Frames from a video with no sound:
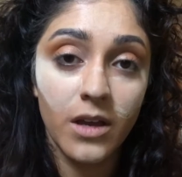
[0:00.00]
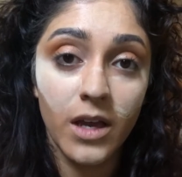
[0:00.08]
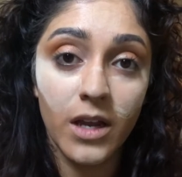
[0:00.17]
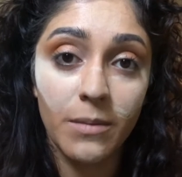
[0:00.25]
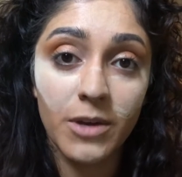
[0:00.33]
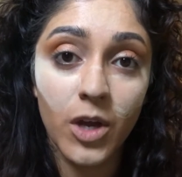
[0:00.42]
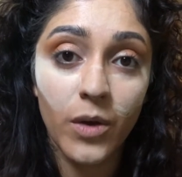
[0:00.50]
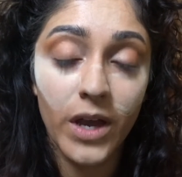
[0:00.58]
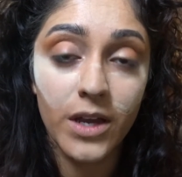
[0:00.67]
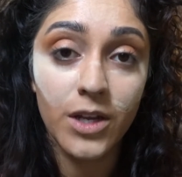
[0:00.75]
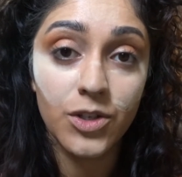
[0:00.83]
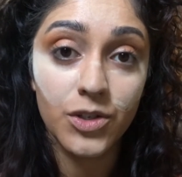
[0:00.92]
And I'm gonna go
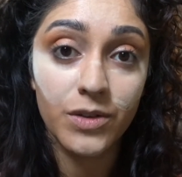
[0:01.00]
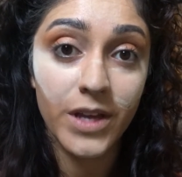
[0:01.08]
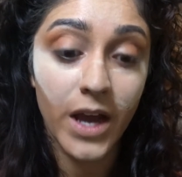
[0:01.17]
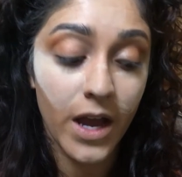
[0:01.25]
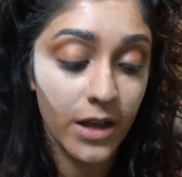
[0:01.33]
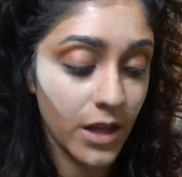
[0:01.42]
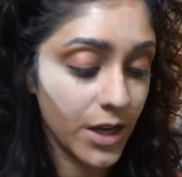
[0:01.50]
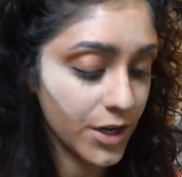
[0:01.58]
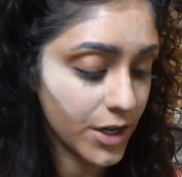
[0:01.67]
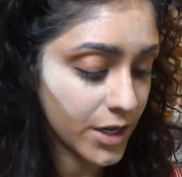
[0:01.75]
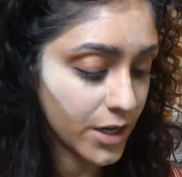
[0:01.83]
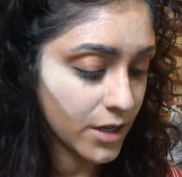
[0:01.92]
ahead and do the
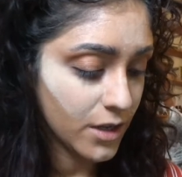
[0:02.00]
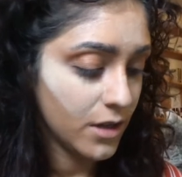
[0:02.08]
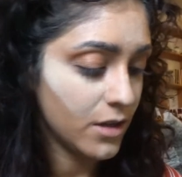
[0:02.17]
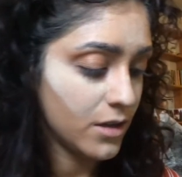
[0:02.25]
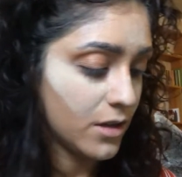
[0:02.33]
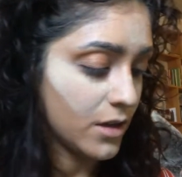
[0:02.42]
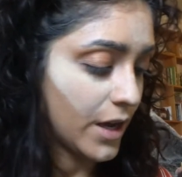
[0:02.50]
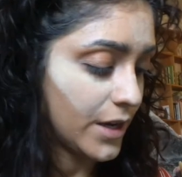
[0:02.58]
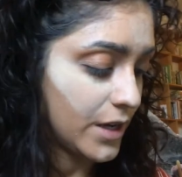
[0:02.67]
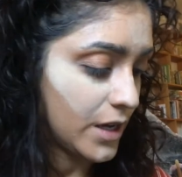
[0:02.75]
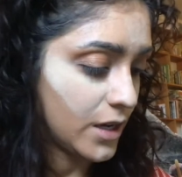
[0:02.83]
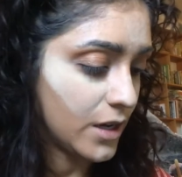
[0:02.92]
eyeliner. I
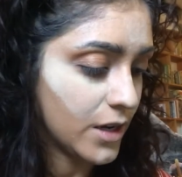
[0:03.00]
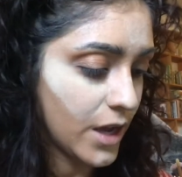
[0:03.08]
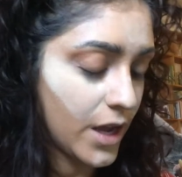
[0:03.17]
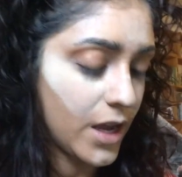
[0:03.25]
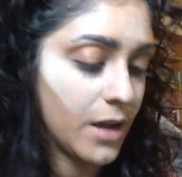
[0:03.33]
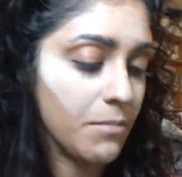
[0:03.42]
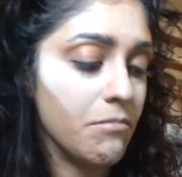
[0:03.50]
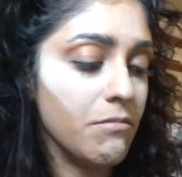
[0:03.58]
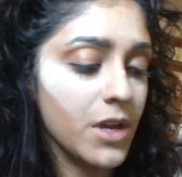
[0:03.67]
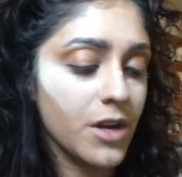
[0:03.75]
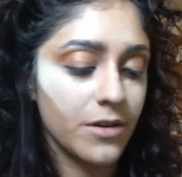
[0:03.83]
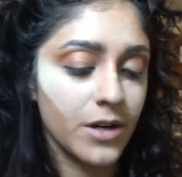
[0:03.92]
need a
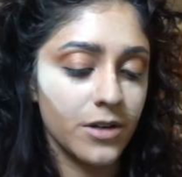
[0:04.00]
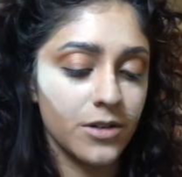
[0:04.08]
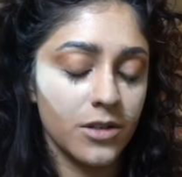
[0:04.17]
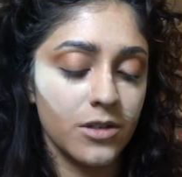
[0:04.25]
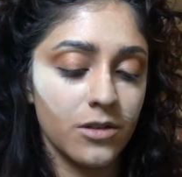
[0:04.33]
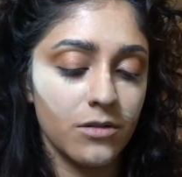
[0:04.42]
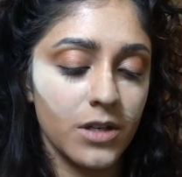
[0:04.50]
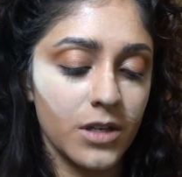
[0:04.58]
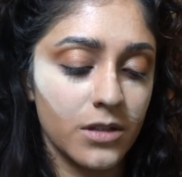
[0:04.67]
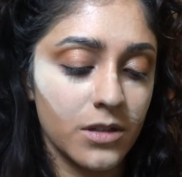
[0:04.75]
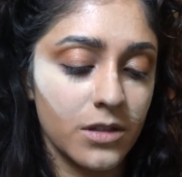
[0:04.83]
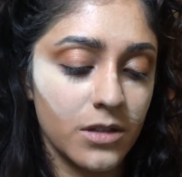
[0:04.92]
mirror to do
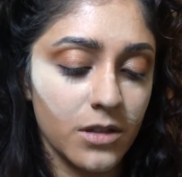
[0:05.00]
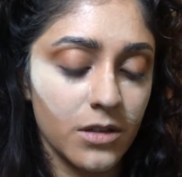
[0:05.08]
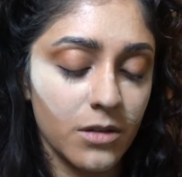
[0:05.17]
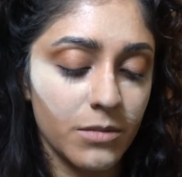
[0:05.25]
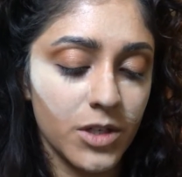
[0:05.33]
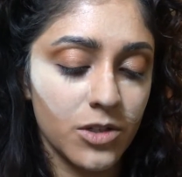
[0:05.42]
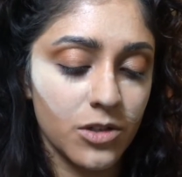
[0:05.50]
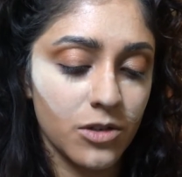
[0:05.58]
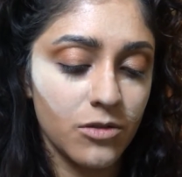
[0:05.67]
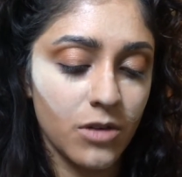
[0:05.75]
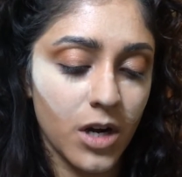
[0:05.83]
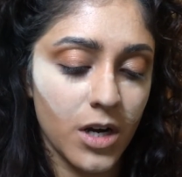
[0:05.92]
this. It's a little bit
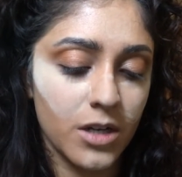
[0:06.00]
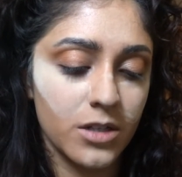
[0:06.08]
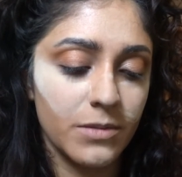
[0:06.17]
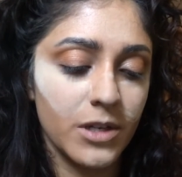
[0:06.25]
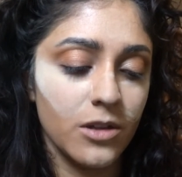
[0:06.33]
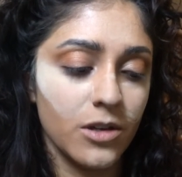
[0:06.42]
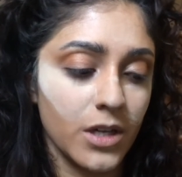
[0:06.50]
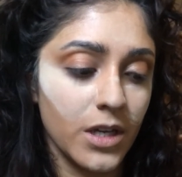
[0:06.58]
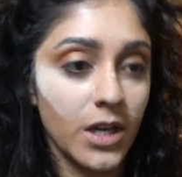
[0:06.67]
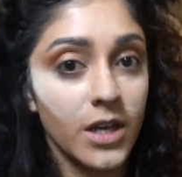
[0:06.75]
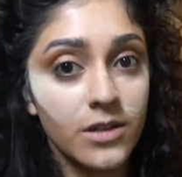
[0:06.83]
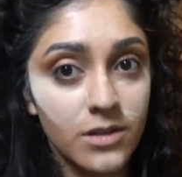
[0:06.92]
too hard to be
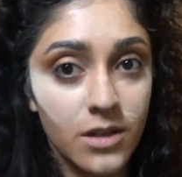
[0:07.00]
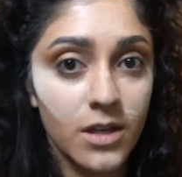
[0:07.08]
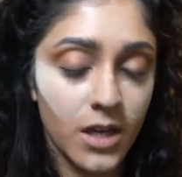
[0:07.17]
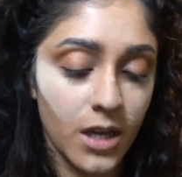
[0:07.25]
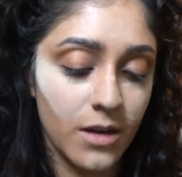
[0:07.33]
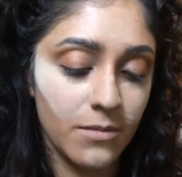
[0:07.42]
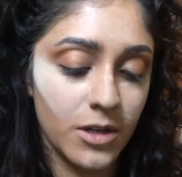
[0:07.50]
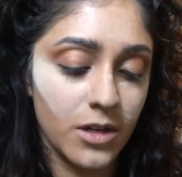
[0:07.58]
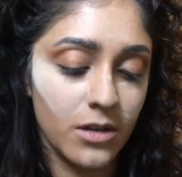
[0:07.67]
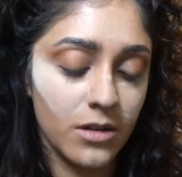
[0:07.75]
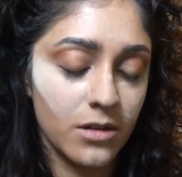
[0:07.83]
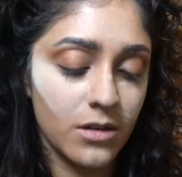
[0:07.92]
looking into the
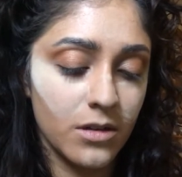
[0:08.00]
camera.